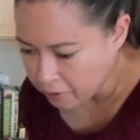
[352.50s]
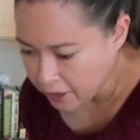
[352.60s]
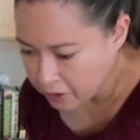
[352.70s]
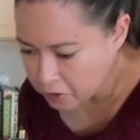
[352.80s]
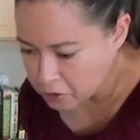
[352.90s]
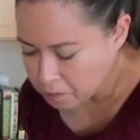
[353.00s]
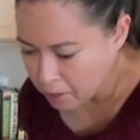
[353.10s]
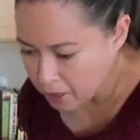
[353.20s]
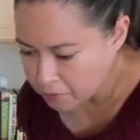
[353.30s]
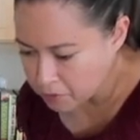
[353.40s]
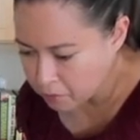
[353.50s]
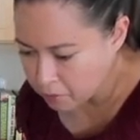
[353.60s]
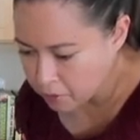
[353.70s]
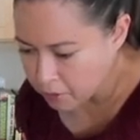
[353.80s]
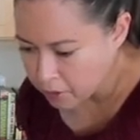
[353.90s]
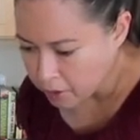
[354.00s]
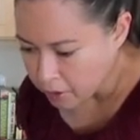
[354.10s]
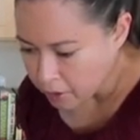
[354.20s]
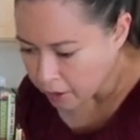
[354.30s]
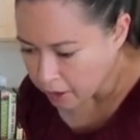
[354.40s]
crackers, puffed corn,
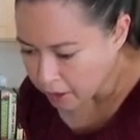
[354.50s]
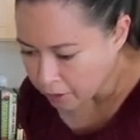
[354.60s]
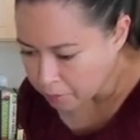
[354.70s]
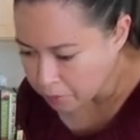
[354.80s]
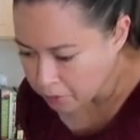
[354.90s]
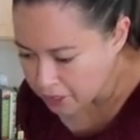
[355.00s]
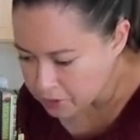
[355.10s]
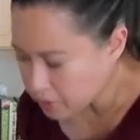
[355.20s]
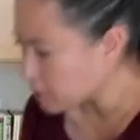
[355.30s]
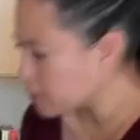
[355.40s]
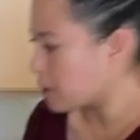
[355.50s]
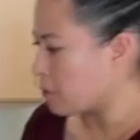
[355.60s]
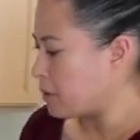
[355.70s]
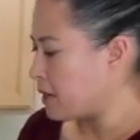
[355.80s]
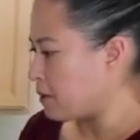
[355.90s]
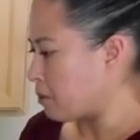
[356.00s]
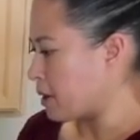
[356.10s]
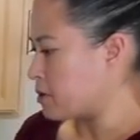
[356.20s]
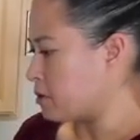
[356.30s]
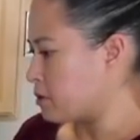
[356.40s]
uh, pretzels. Oh, we need
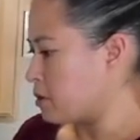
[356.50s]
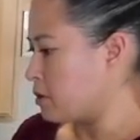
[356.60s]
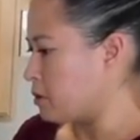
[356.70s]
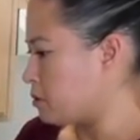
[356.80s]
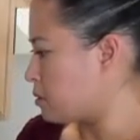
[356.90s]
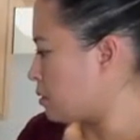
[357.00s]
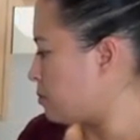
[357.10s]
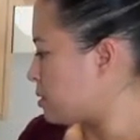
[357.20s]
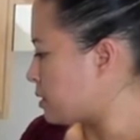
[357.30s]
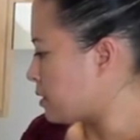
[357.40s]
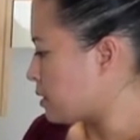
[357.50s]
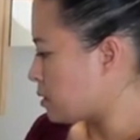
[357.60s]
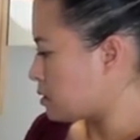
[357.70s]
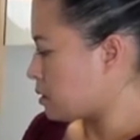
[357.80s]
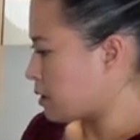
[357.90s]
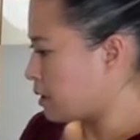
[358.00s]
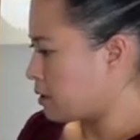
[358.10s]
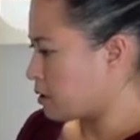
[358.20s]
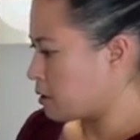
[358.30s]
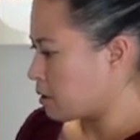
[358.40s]
pretzels too, so I'm going to set that aside
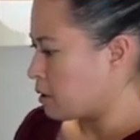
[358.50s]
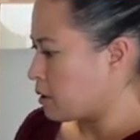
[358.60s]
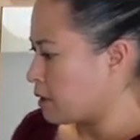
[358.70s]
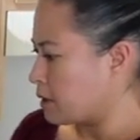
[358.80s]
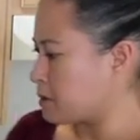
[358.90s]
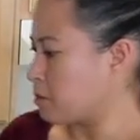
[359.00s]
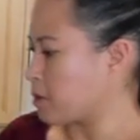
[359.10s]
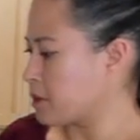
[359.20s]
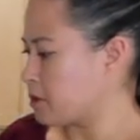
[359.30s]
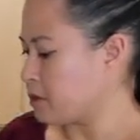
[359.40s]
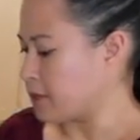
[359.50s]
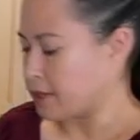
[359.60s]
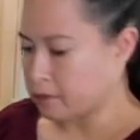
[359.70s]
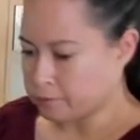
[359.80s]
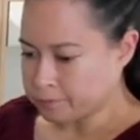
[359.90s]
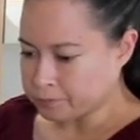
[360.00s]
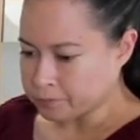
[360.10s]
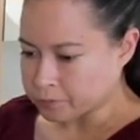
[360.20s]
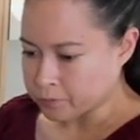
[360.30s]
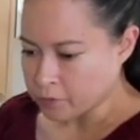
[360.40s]
here. Get some pretzels out.
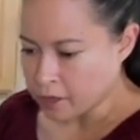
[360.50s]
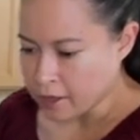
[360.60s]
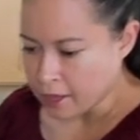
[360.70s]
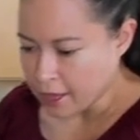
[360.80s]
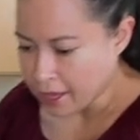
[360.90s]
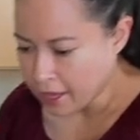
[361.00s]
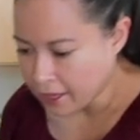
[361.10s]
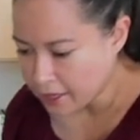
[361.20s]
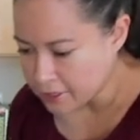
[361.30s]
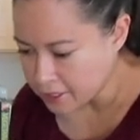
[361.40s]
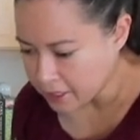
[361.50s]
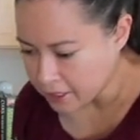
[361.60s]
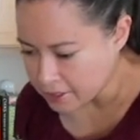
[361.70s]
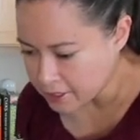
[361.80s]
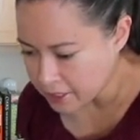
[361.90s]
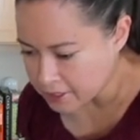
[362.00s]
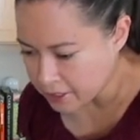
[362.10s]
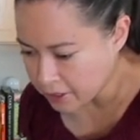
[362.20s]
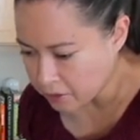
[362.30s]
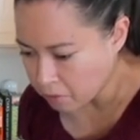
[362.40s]
And uh, it says here